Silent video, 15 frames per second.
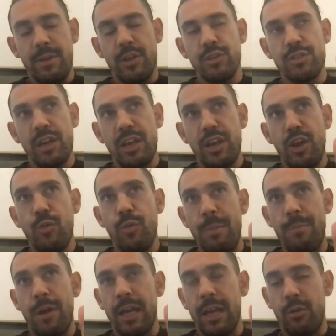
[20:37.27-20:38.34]
Because I know
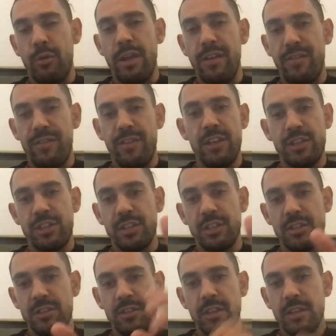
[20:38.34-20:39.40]
when my career
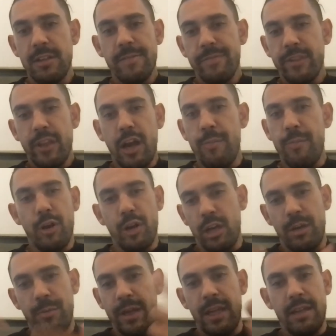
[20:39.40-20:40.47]
finishes, I'm not
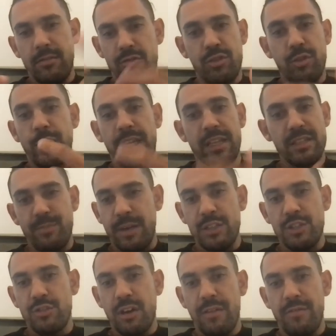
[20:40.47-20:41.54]
going to be doing as
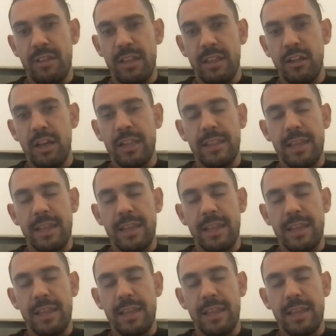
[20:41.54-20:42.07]
much traveling like